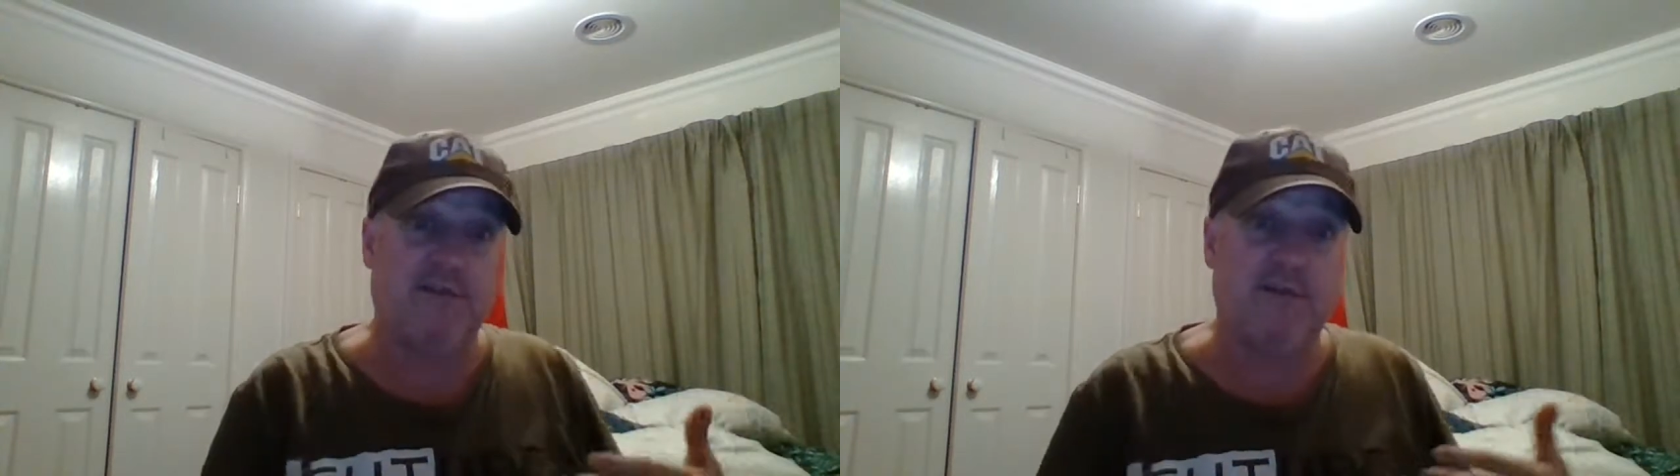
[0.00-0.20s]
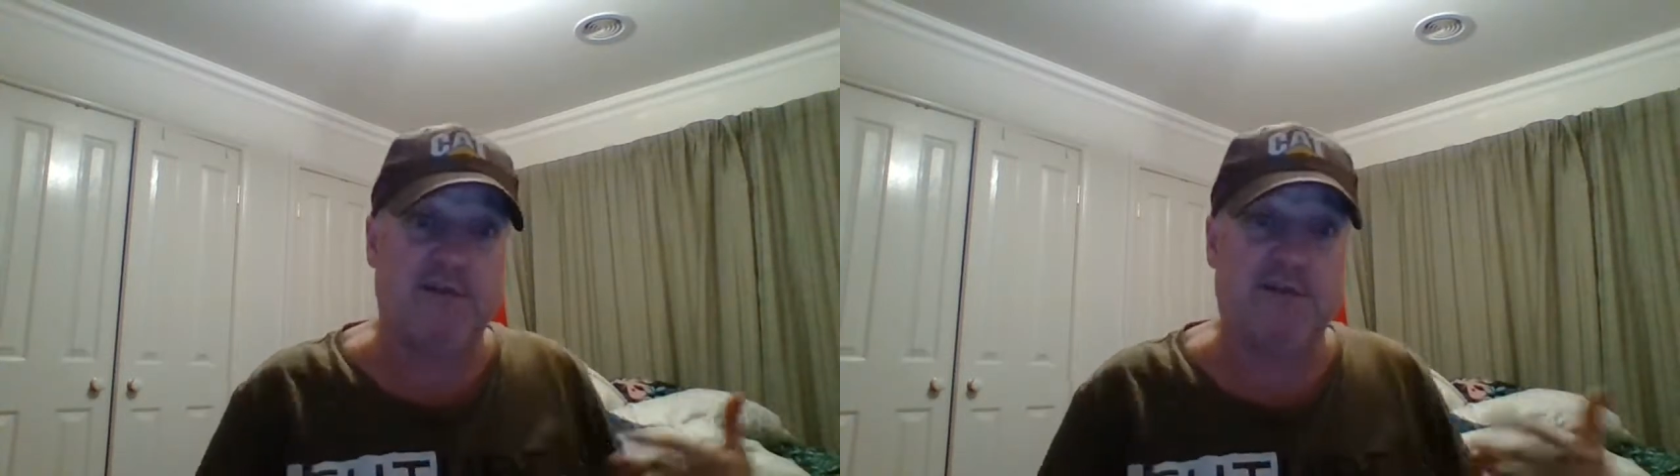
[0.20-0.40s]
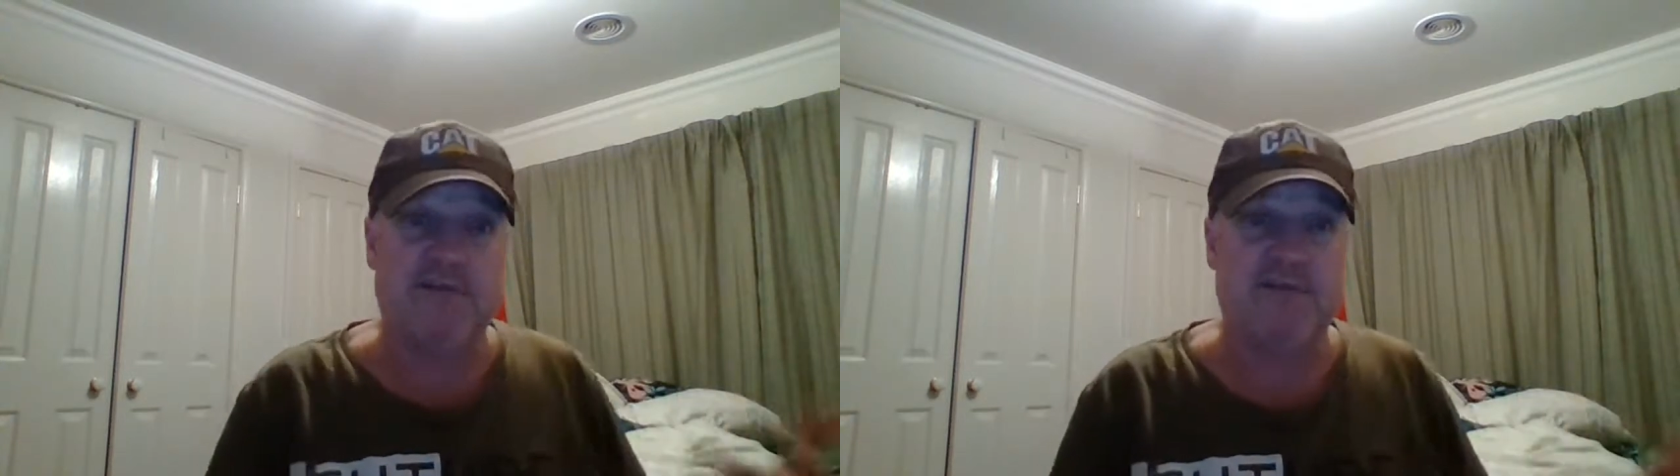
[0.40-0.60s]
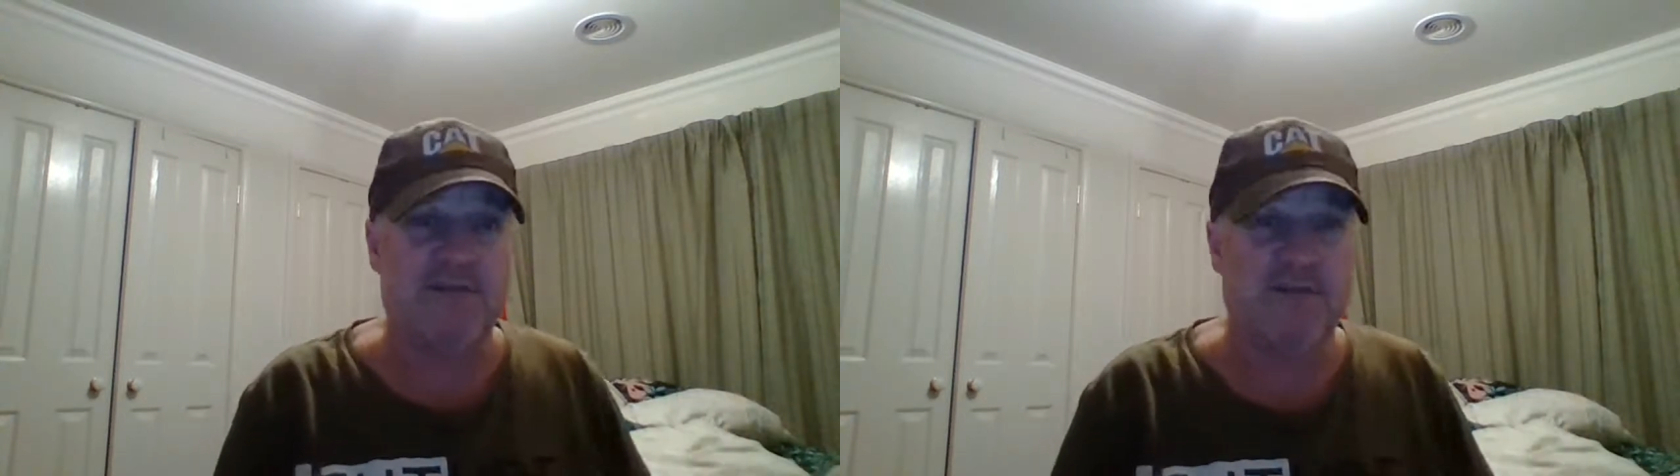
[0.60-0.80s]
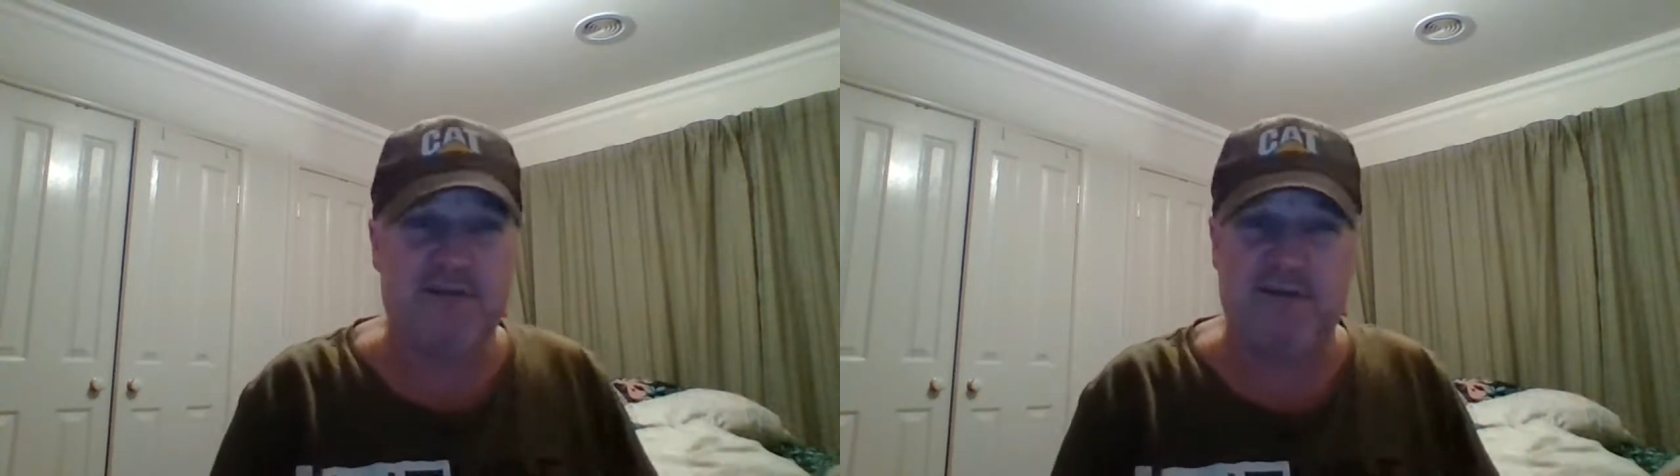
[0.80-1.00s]
it because there's a
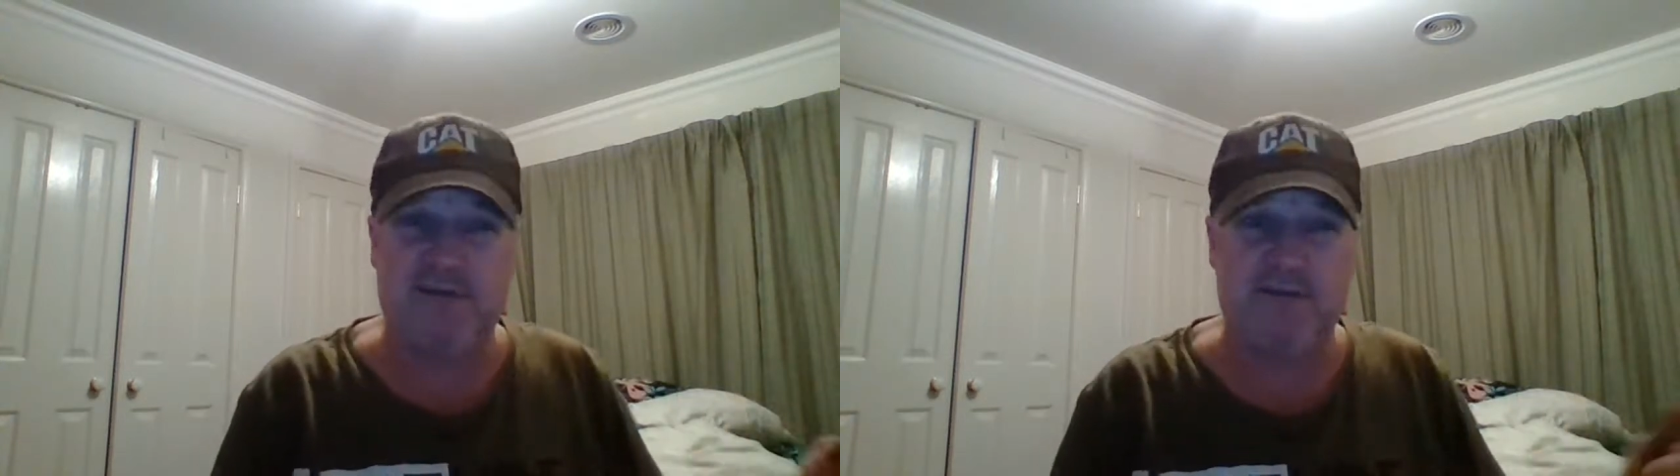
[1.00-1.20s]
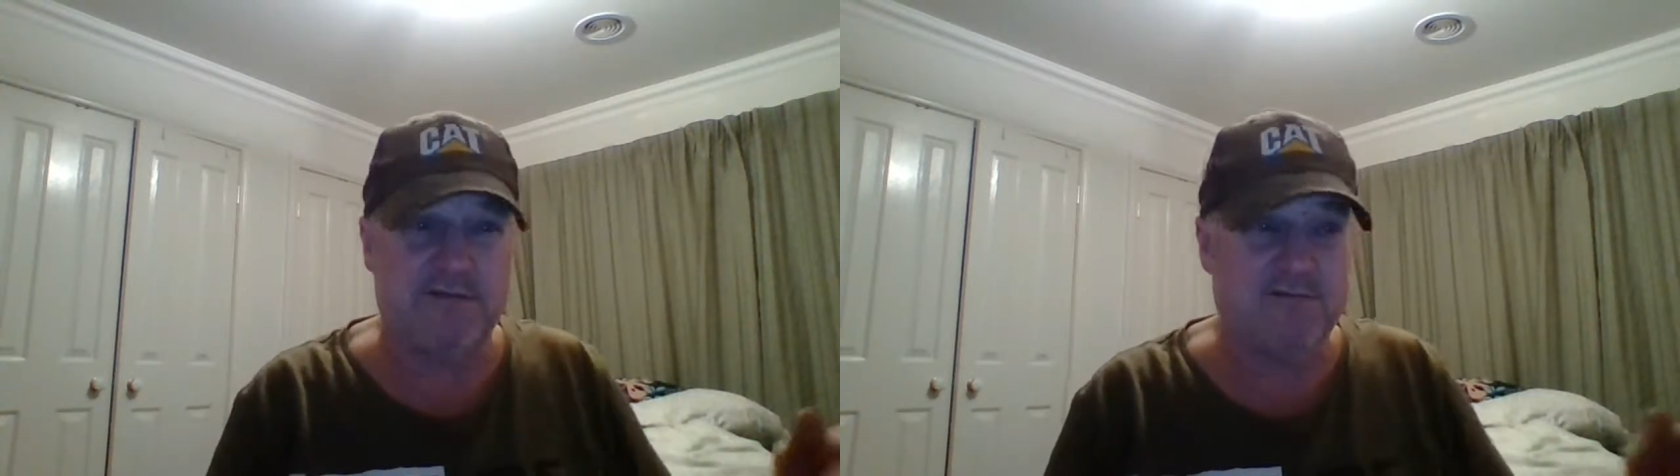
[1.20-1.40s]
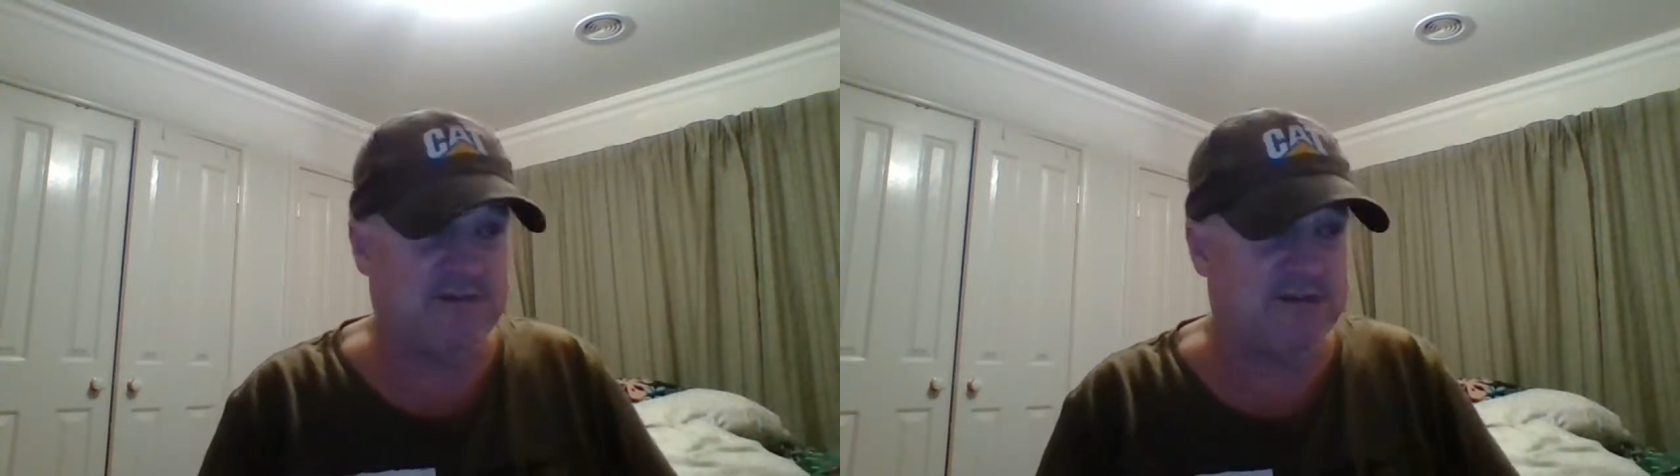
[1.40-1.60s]
lot of